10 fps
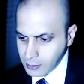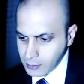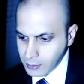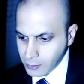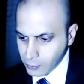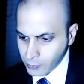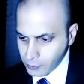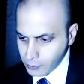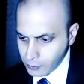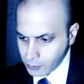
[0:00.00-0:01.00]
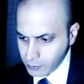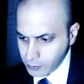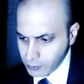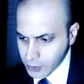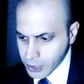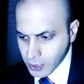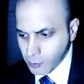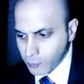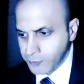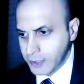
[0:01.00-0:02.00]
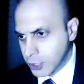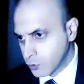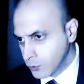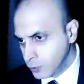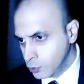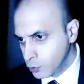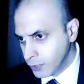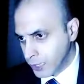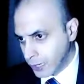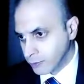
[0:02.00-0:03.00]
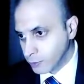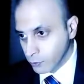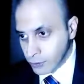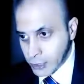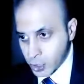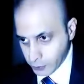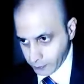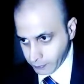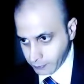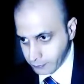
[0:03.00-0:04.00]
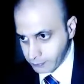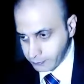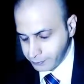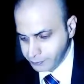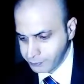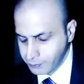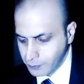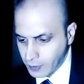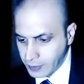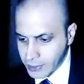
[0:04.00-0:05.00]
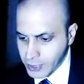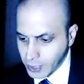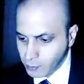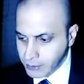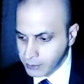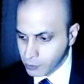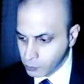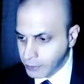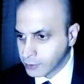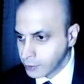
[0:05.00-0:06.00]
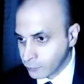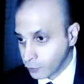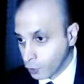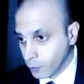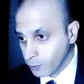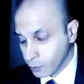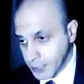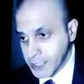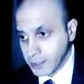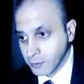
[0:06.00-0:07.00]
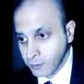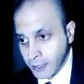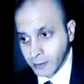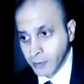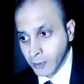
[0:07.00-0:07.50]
Now, some of this renewed admiration is coming directly from President Vladimir